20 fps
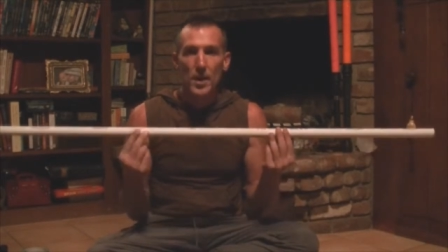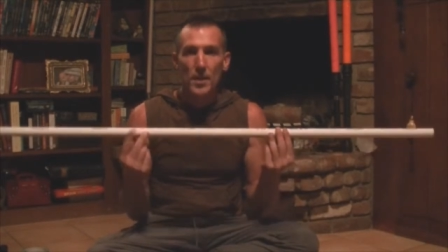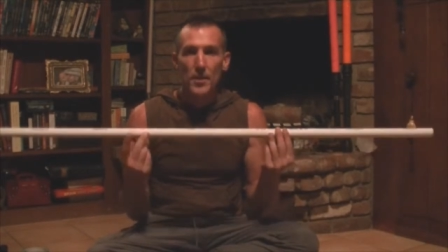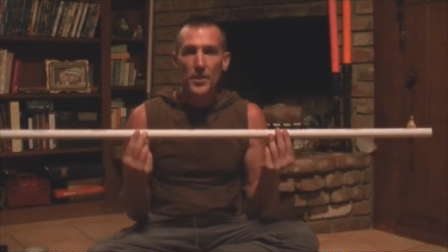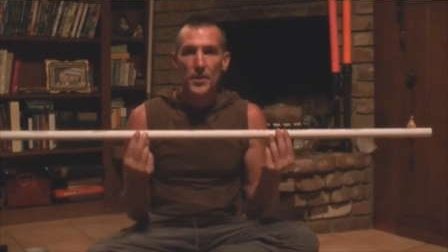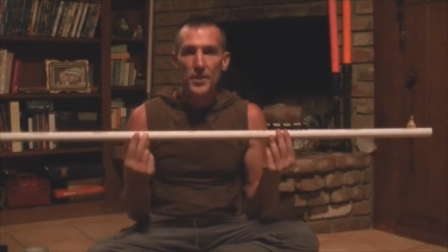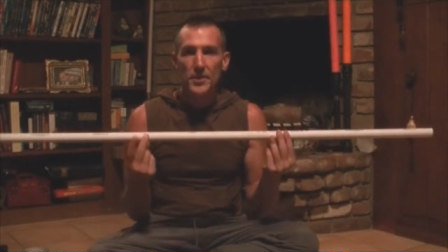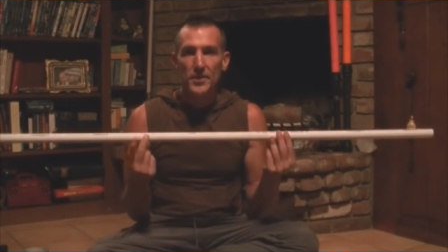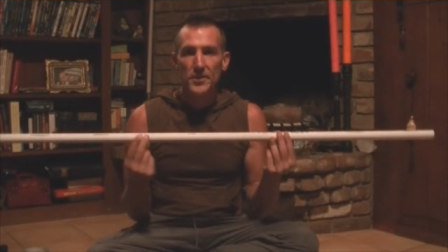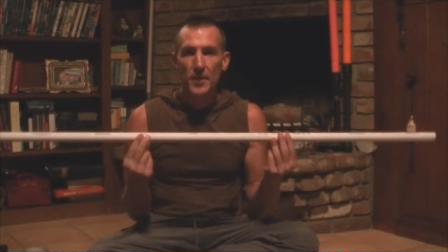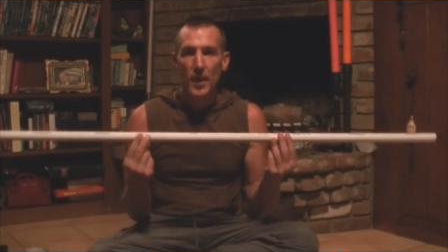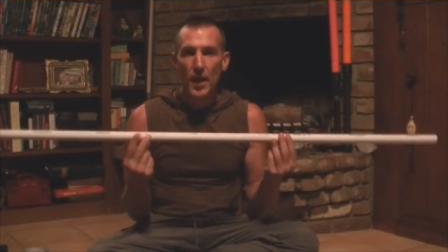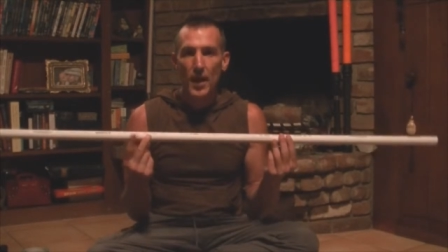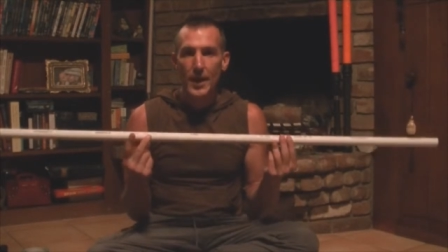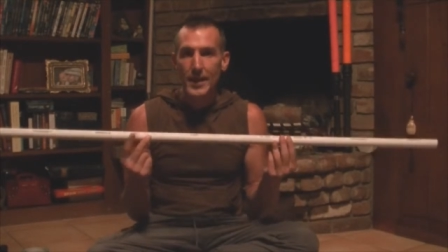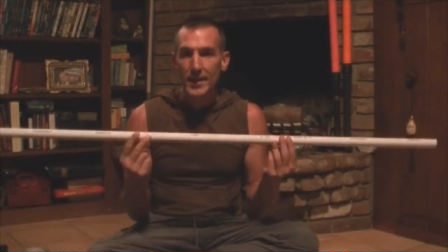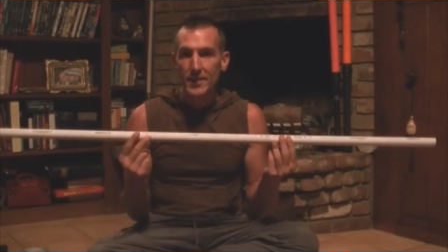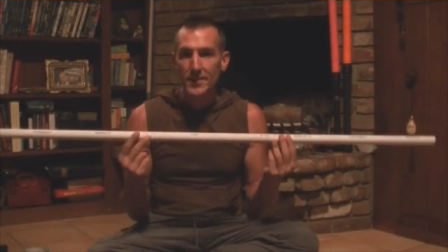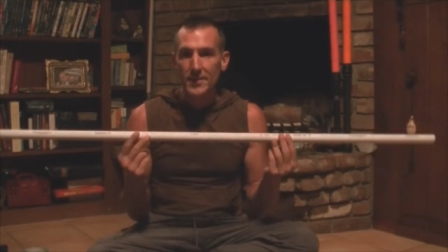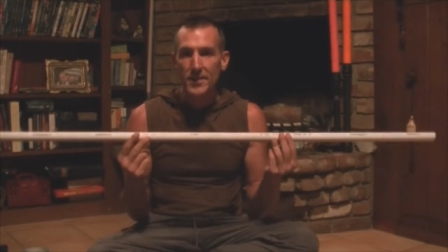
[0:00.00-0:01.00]
This
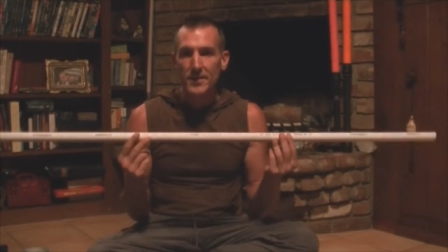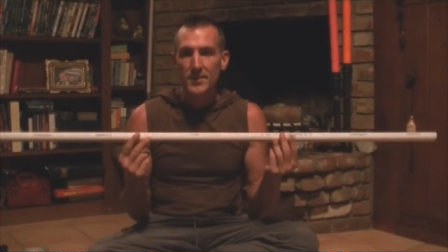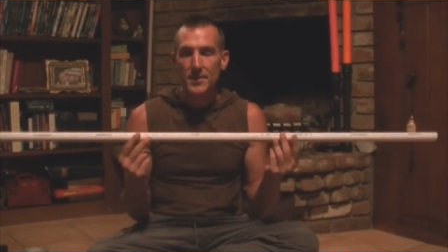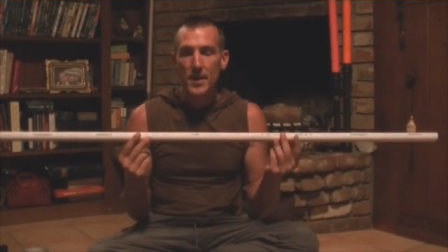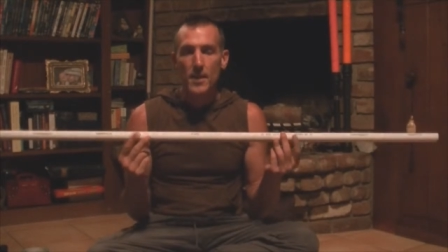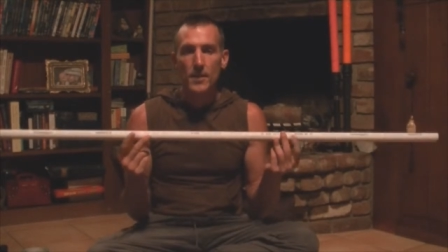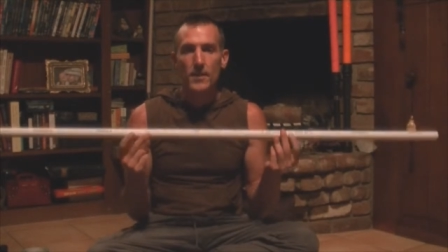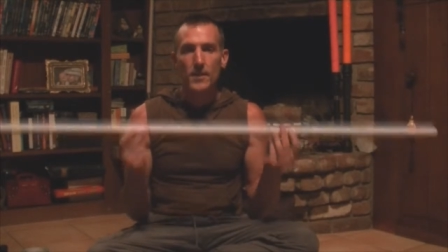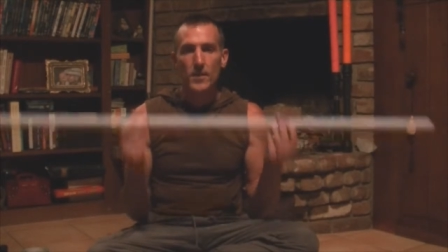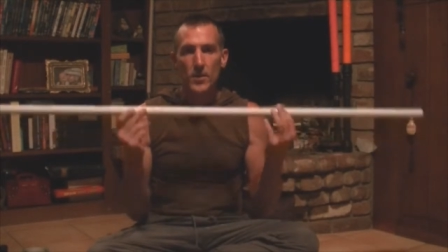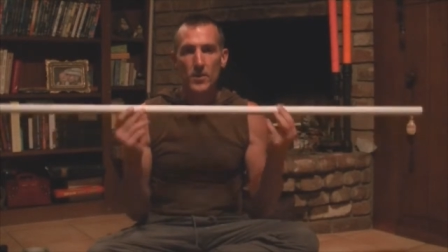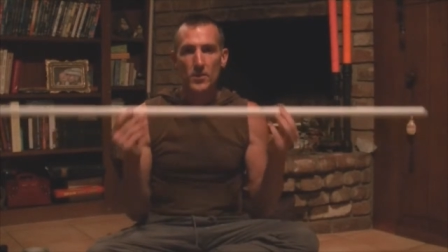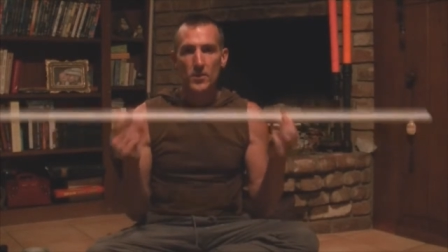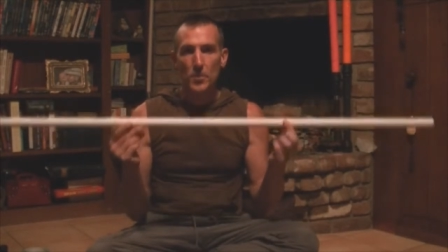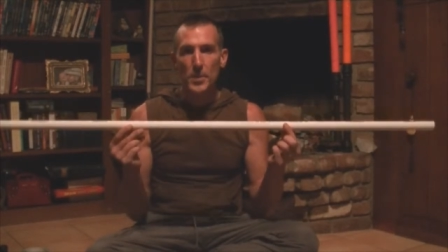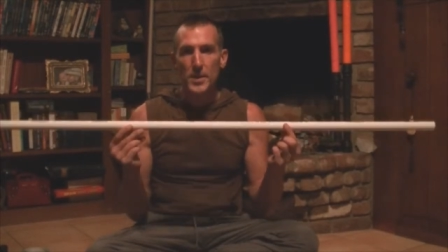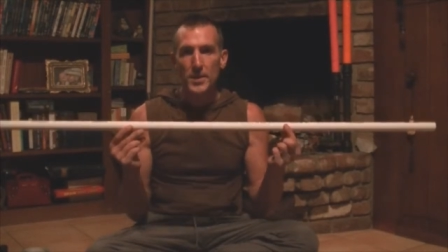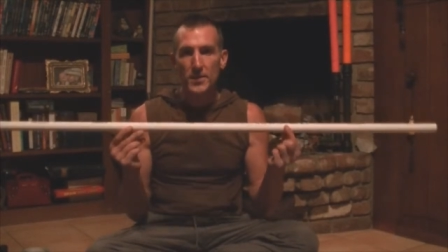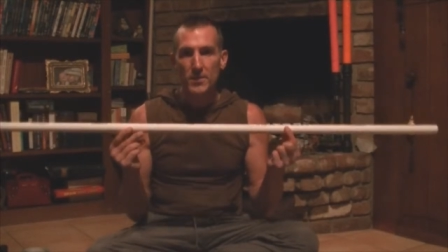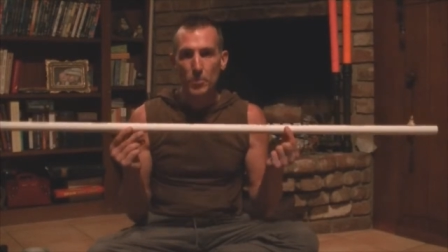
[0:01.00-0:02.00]
easiest answer is a
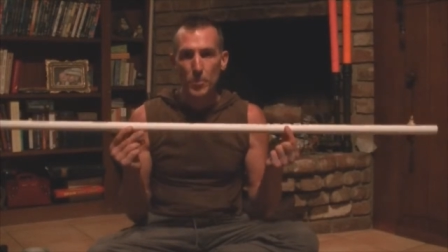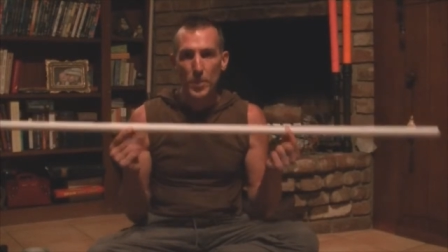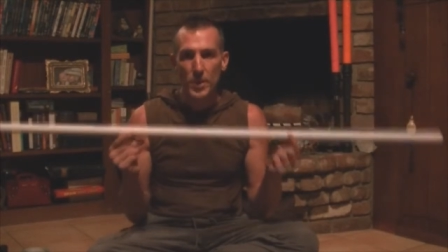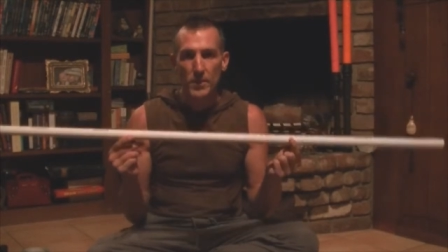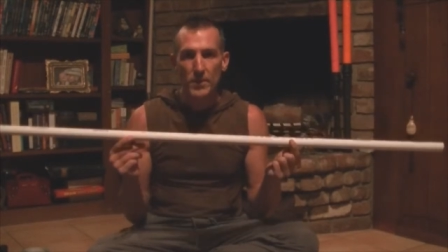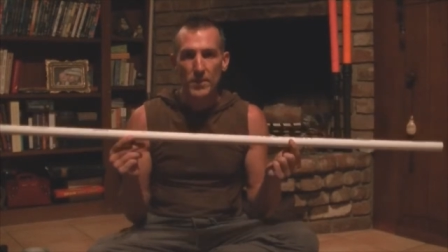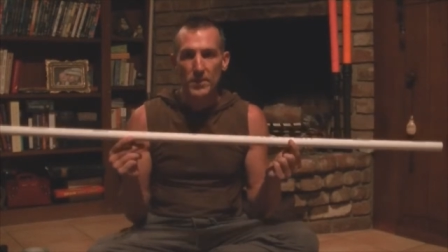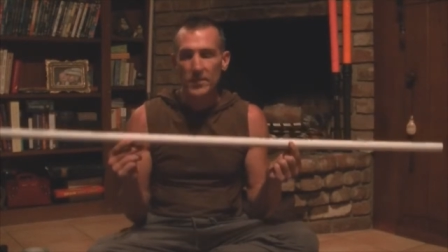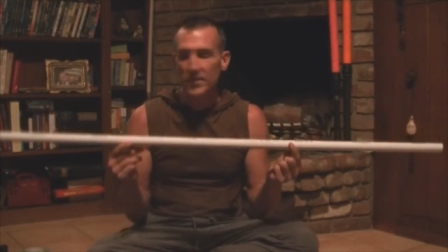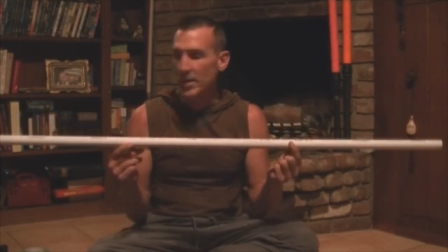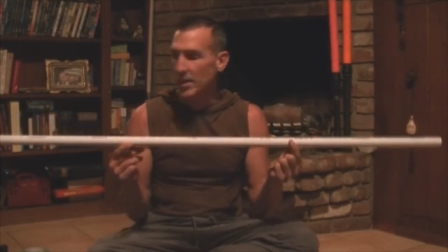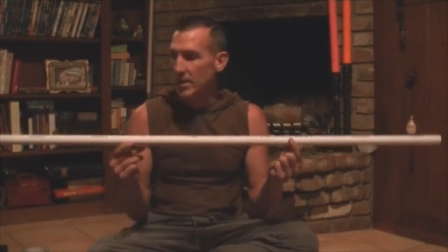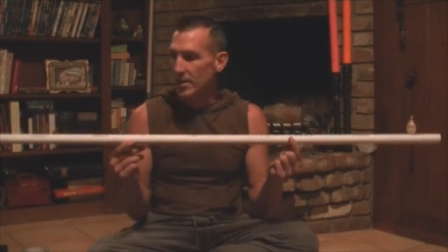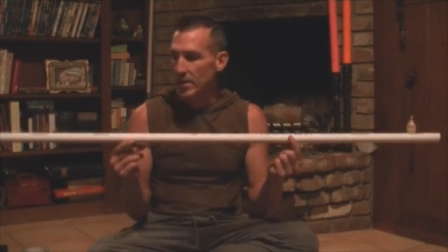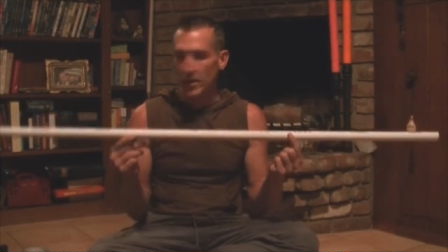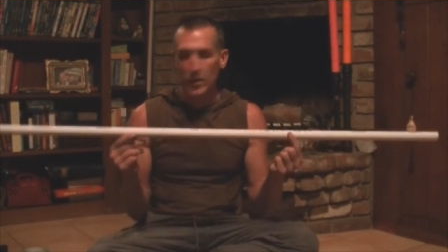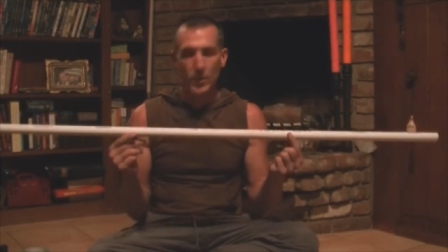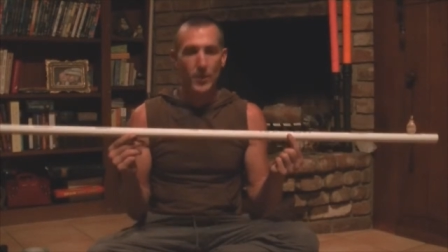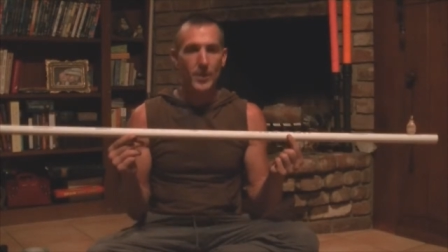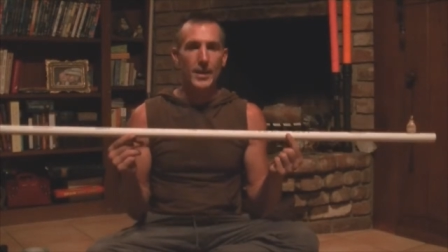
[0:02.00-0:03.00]
piece of PVC
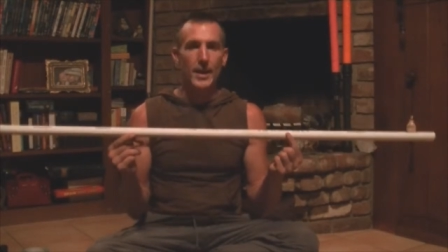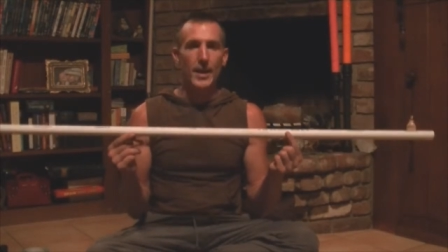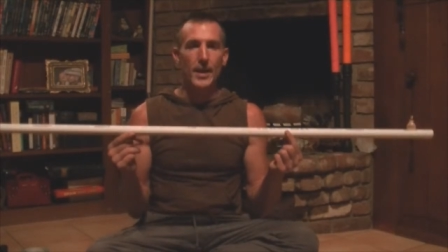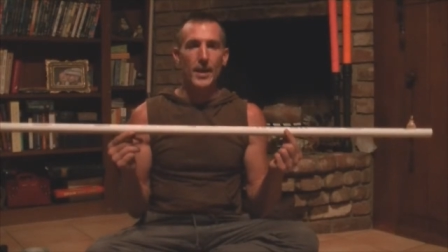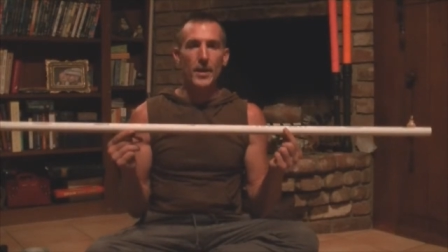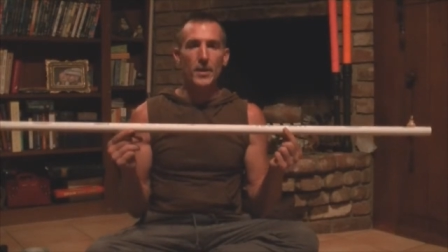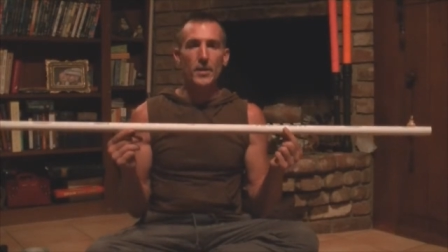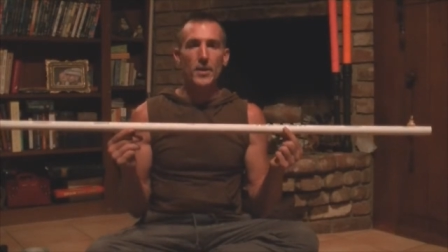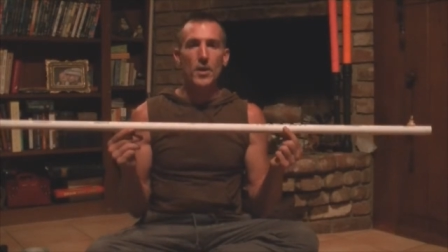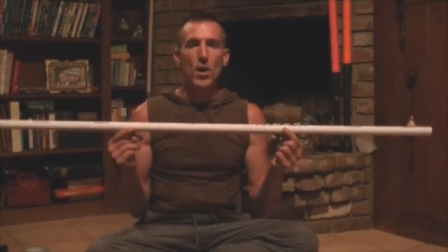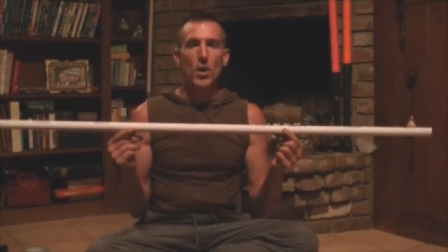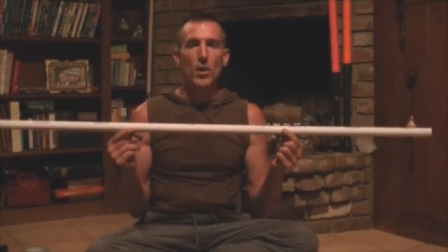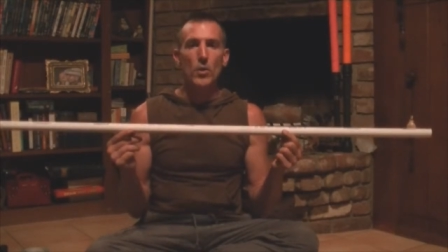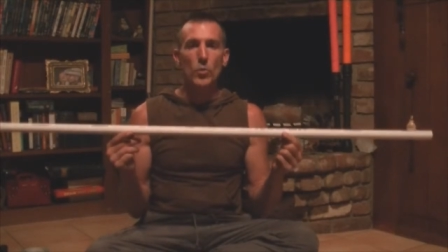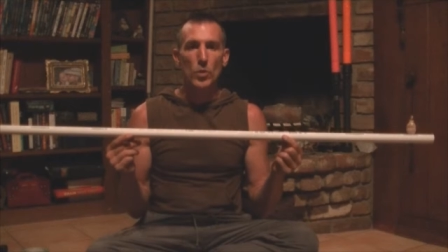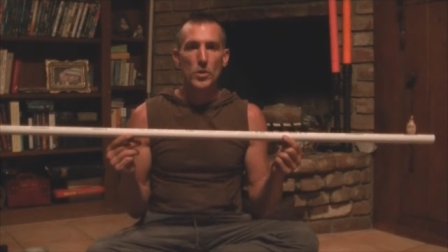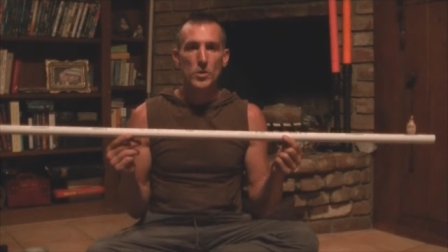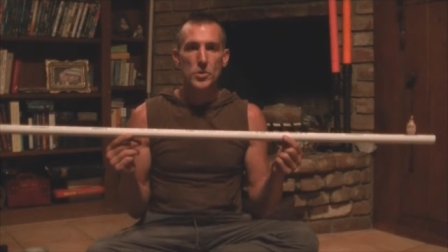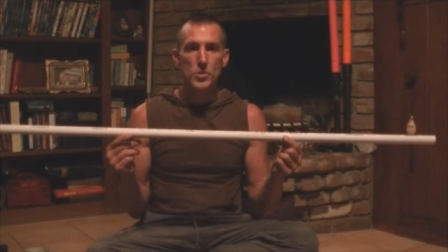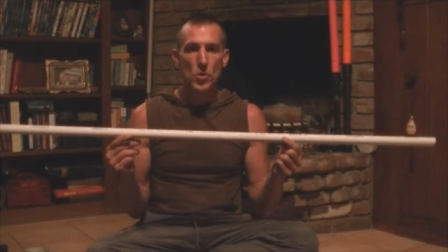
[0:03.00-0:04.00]
that you can get at any
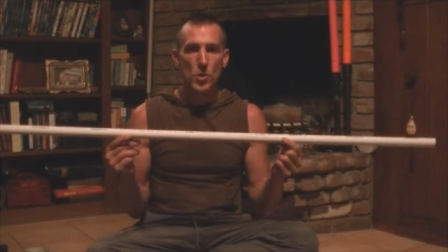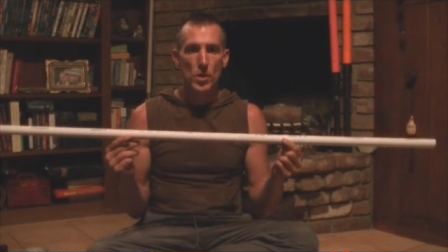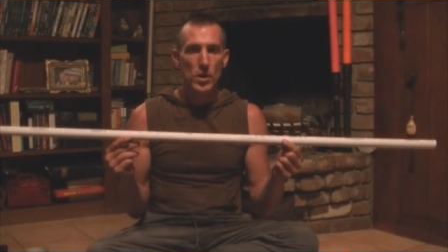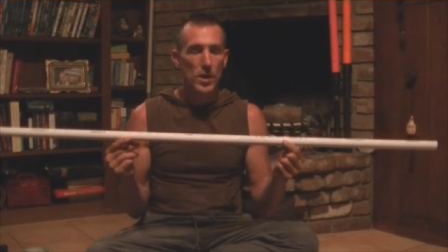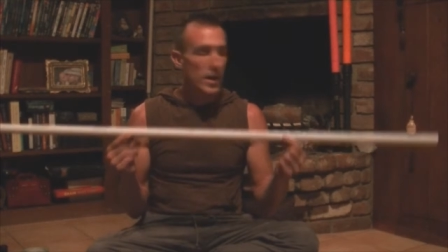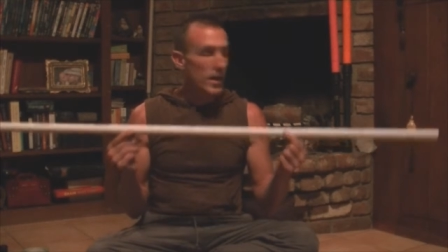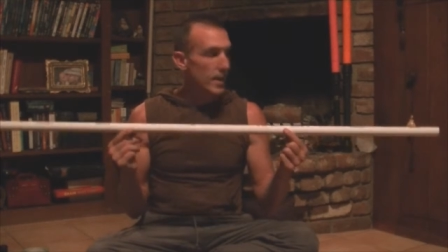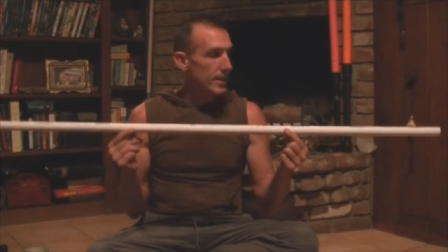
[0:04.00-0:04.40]
hardware store.